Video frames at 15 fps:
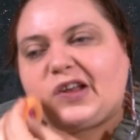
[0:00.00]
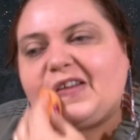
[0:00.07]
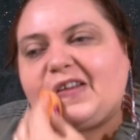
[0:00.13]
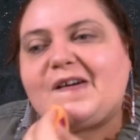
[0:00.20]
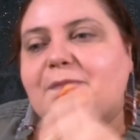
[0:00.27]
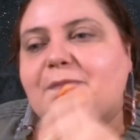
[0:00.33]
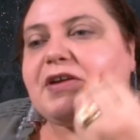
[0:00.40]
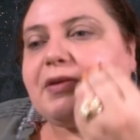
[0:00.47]
So
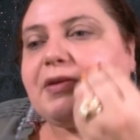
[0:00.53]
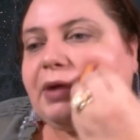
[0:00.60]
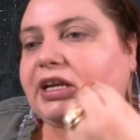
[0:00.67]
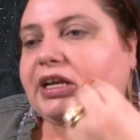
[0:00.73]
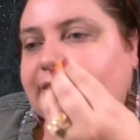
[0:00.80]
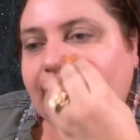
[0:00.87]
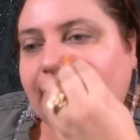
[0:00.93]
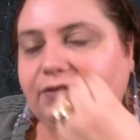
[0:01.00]
I hope
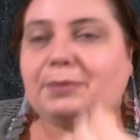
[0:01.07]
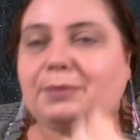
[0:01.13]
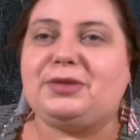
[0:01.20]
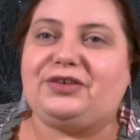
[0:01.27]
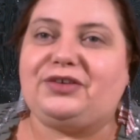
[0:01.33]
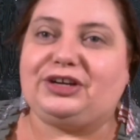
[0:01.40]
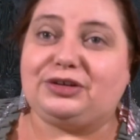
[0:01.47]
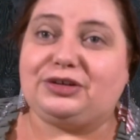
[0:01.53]
everybody's having a
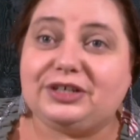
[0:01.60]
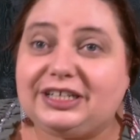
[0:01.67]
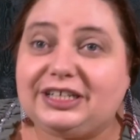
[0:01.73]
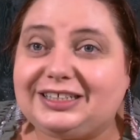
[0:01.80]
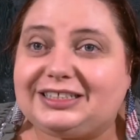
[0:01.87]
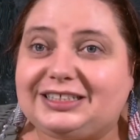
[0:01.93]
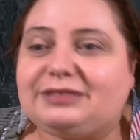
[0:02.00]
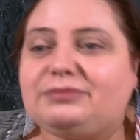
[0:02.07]
Merry
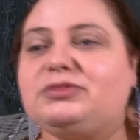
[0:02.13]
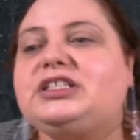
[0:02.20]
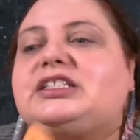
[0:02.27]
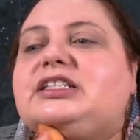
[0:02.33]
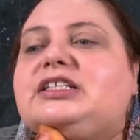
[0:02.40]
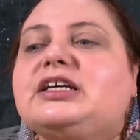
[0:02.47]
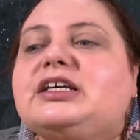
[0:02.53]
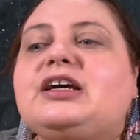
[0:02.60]

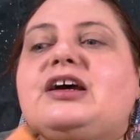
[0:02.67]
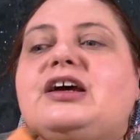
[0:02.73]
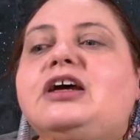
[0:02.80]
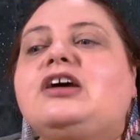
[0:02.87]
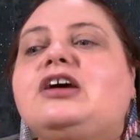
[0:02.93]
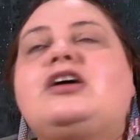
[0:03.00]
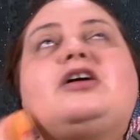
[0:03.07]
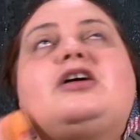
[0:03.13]
Christmas.
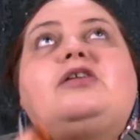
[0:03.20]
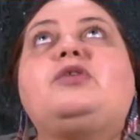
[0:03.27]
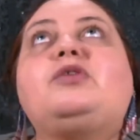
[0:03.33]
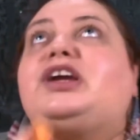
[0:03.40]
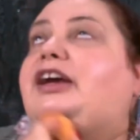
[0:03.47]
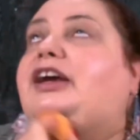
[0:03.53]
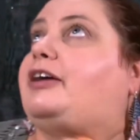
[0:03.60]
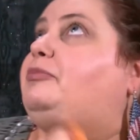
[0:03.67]

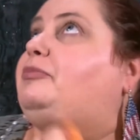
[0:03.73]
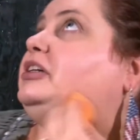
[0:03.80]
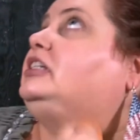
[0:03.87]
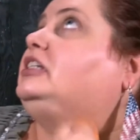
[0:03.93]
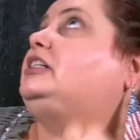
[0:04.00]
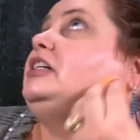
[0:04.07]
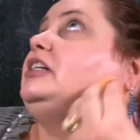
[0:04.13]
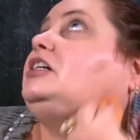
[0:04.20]
We have
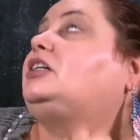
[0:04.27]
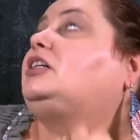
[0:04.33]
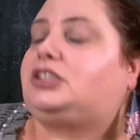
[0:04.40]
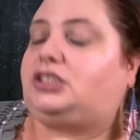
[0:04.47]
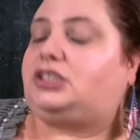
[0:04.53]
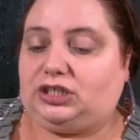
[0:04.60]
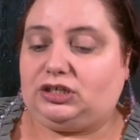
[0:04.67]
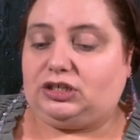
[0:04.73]
been
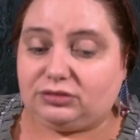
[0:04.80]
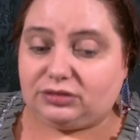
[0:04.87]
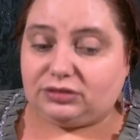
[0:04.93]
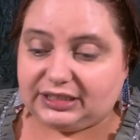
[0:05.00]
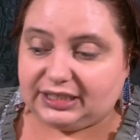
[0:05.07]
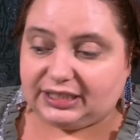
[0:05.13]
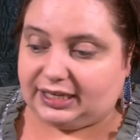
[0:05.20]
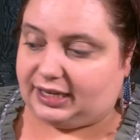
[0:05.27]
so
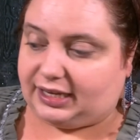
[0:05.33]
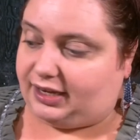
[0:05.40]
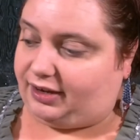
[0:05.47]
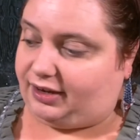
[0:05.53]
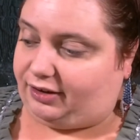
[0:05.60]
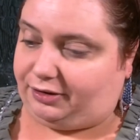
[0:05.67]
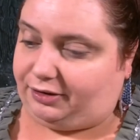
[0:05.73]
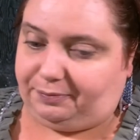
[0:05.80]
sick
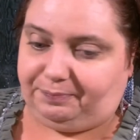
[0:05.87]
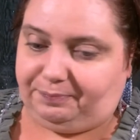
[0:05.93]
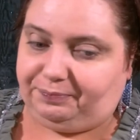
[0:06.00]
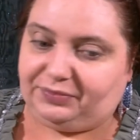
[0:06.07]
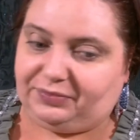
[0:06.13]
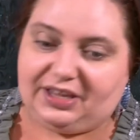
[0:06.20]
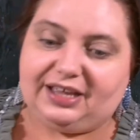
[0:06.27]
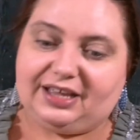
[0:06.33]
here.
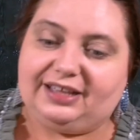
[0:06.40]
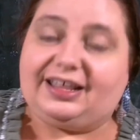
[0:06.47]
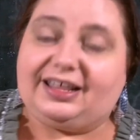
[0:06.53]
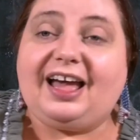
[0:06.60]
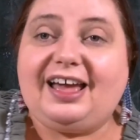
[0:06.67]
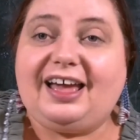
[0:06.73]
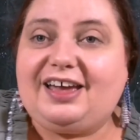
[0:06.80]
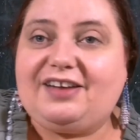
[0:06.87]

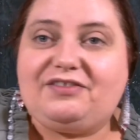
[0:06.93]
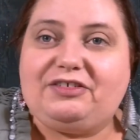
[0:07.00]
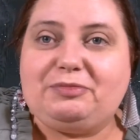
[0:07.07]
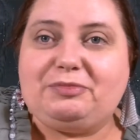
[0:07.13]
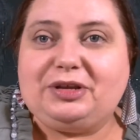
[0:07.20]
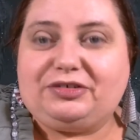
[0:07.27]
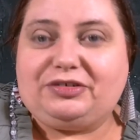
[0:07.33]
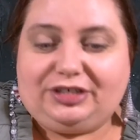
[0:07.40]
I haven't
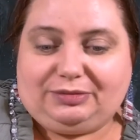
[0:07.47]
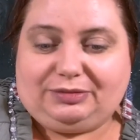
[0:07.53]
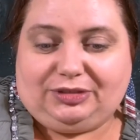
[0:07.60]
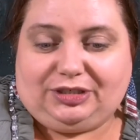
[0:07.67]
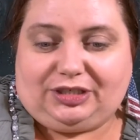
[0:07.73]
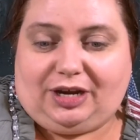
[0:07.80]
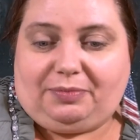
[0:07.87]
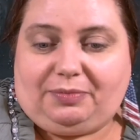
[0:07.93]
even been
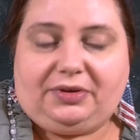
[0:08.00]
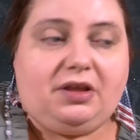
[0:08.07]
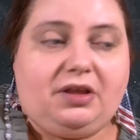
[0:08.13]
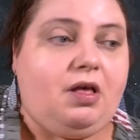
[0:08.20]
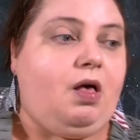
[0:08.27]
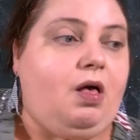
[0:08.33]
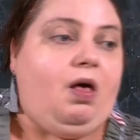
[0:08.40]
Christmas shopping.